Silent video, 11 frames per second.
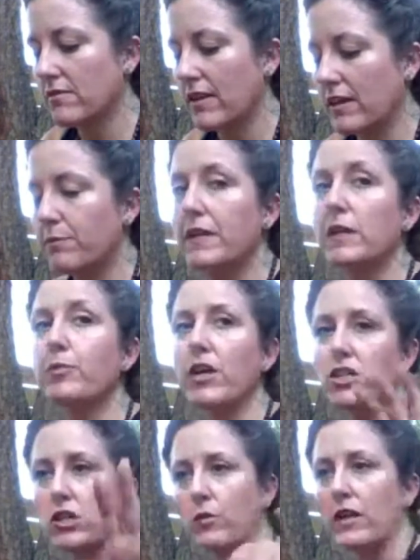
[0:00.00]
like peer
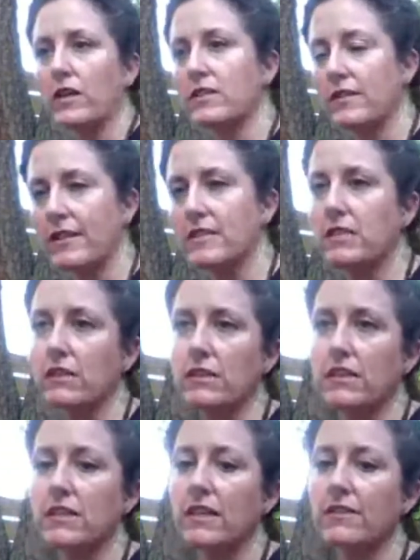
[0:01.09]
pressure works and that's
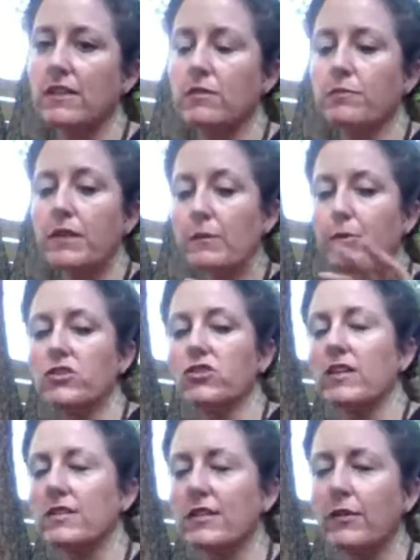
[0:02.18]
good, and then peer pressure
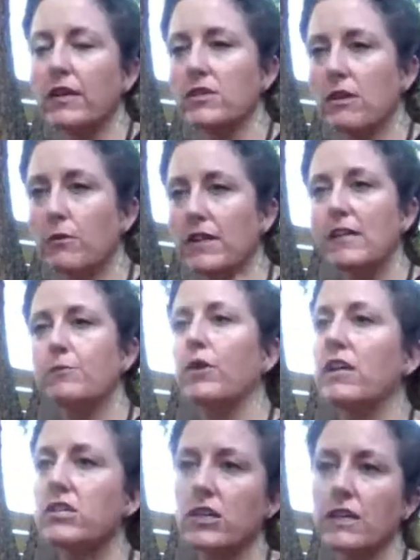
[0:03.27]
doesn't work, so I'm going to keep
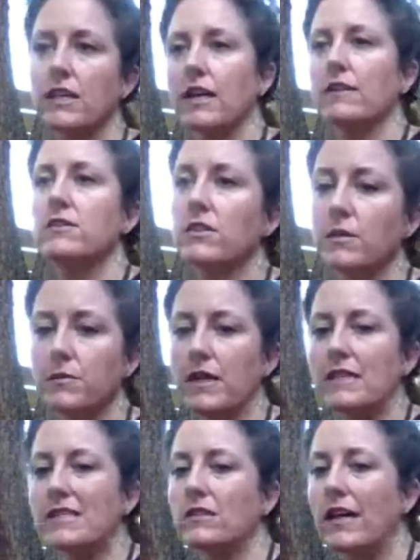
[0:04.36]
pressuring
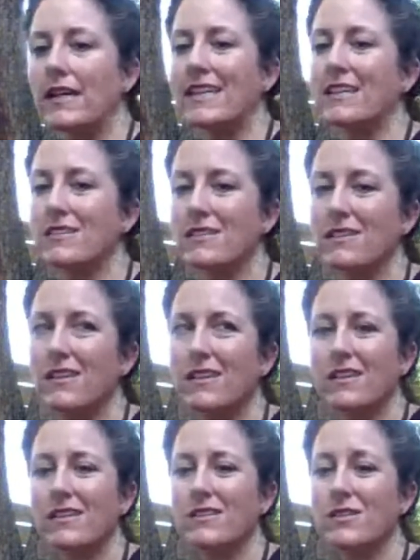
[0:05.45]
until I get
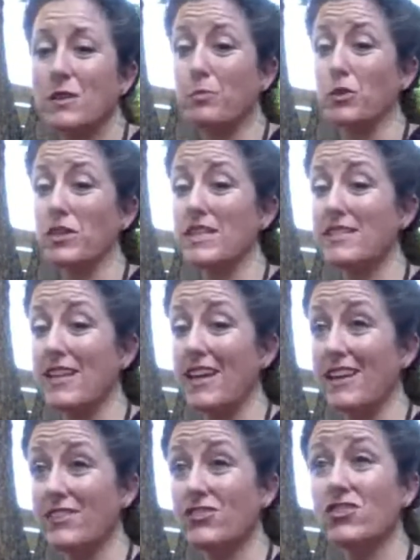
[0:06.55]
to the bully
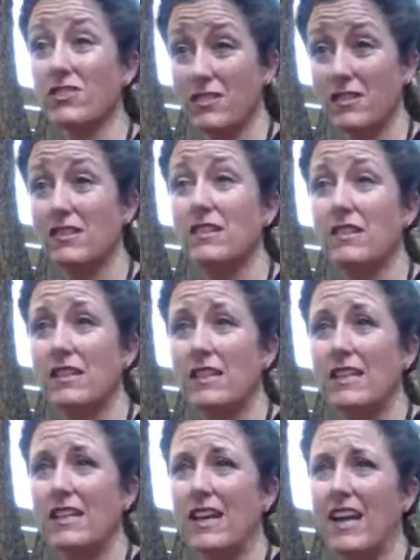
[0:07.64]
stage,
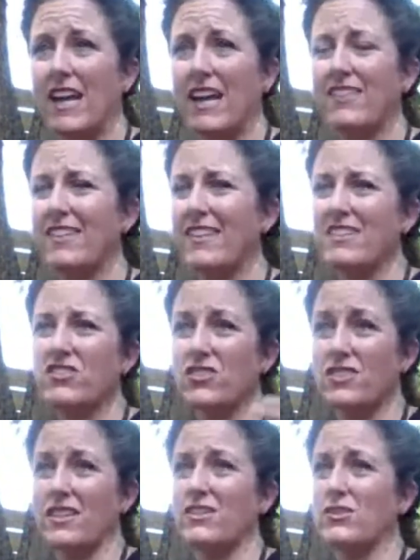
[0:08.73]
and then that's
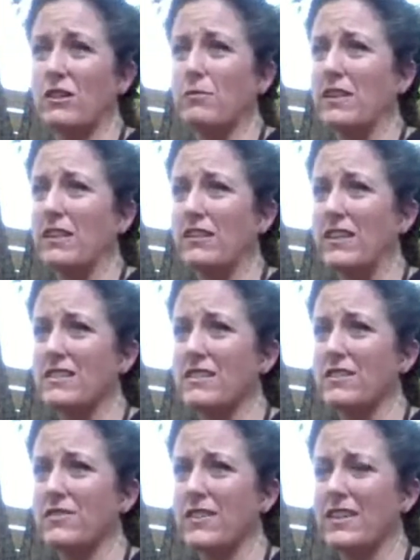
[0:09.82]
just extremely
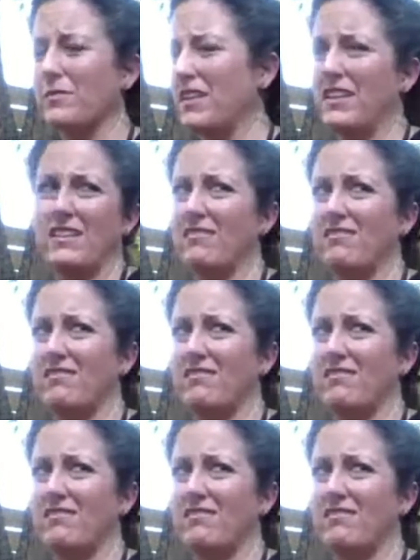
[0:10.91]
aggressive, and I'm like,